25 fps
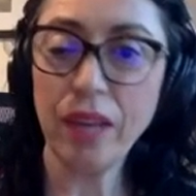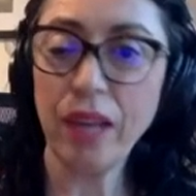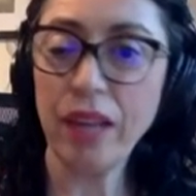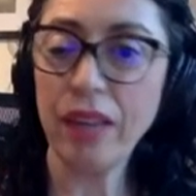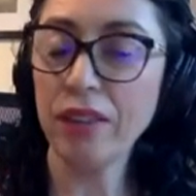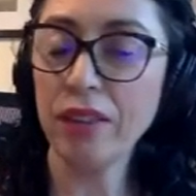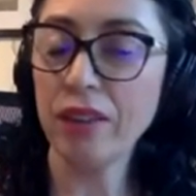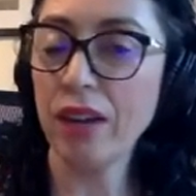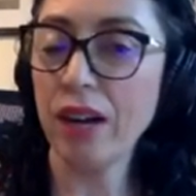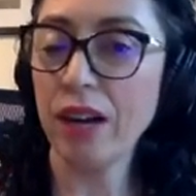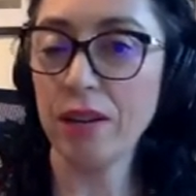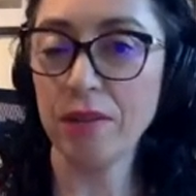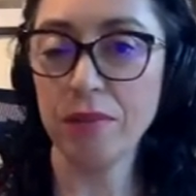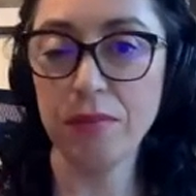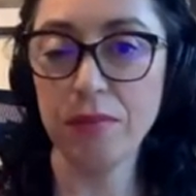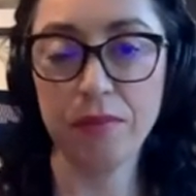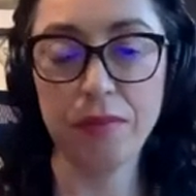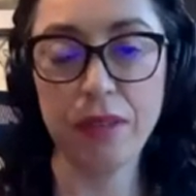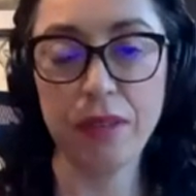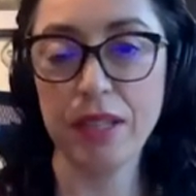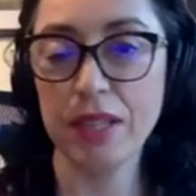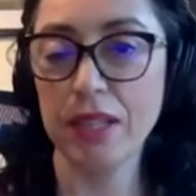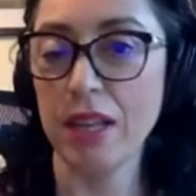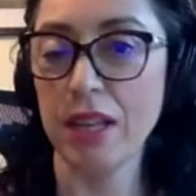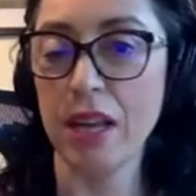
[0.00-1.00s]
And there are,
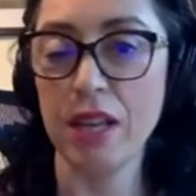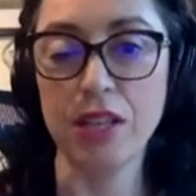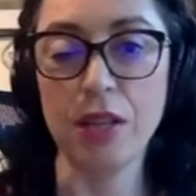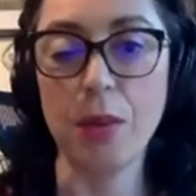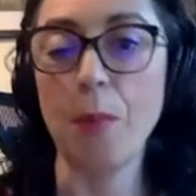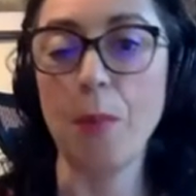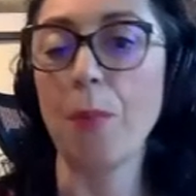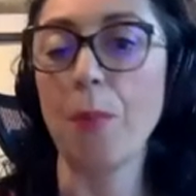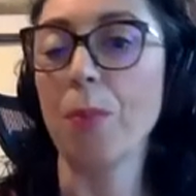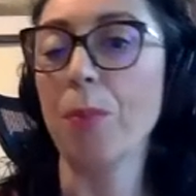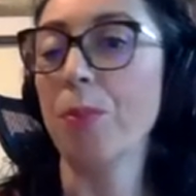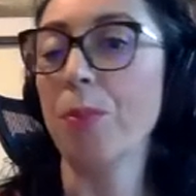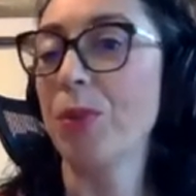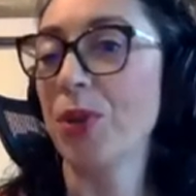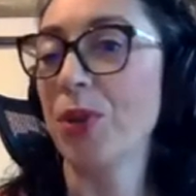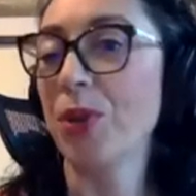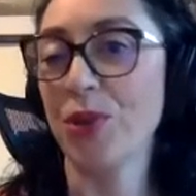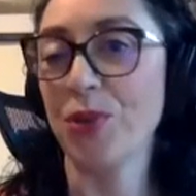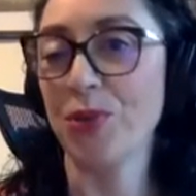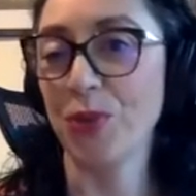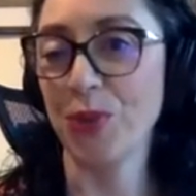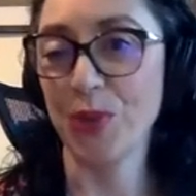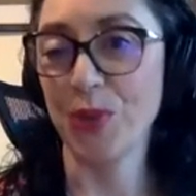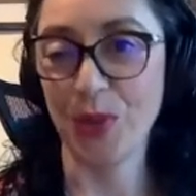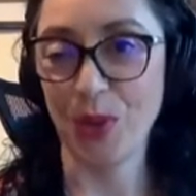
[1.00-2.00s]
it's, it's a
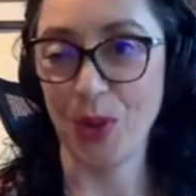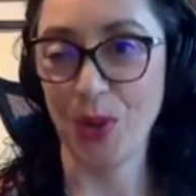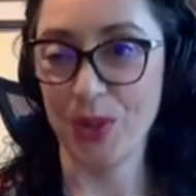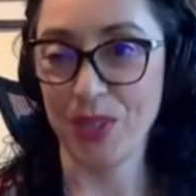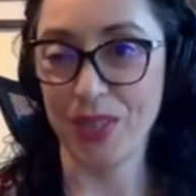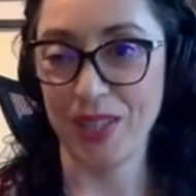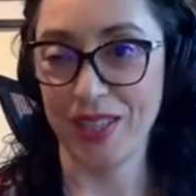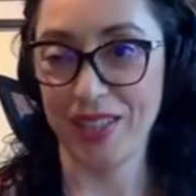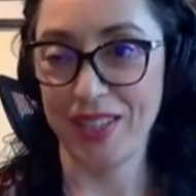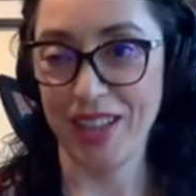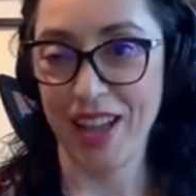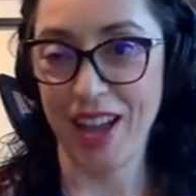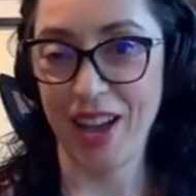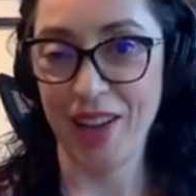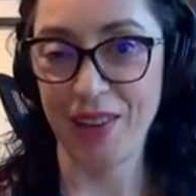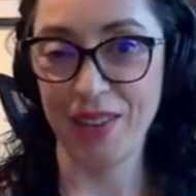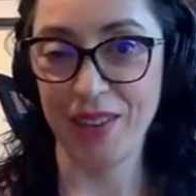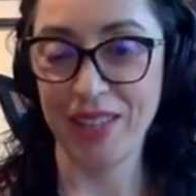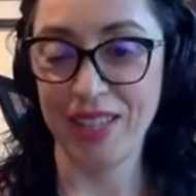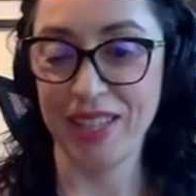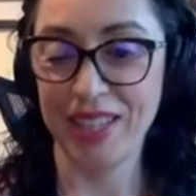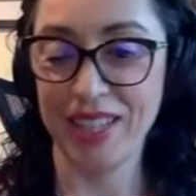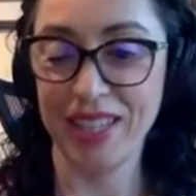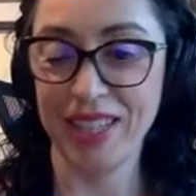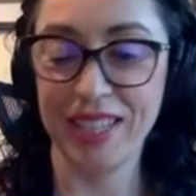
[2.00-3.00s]
beautiful coastal
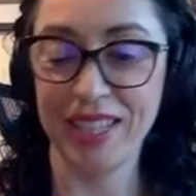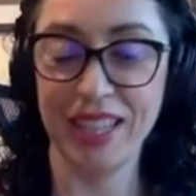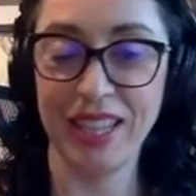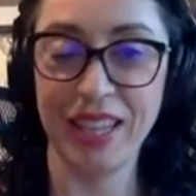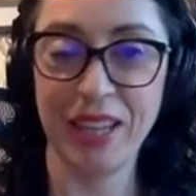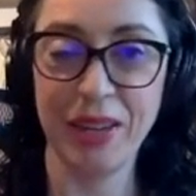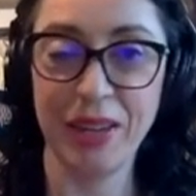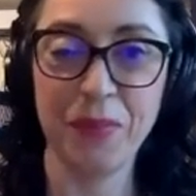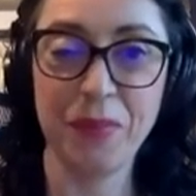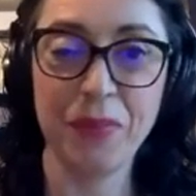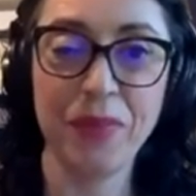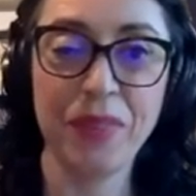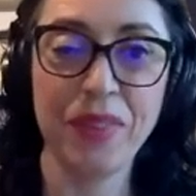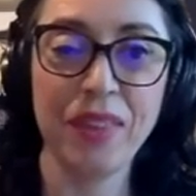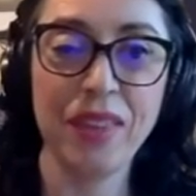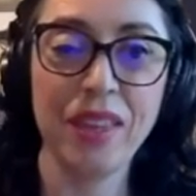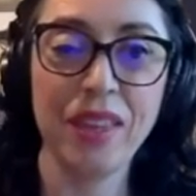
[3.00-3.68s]
town in Sicily.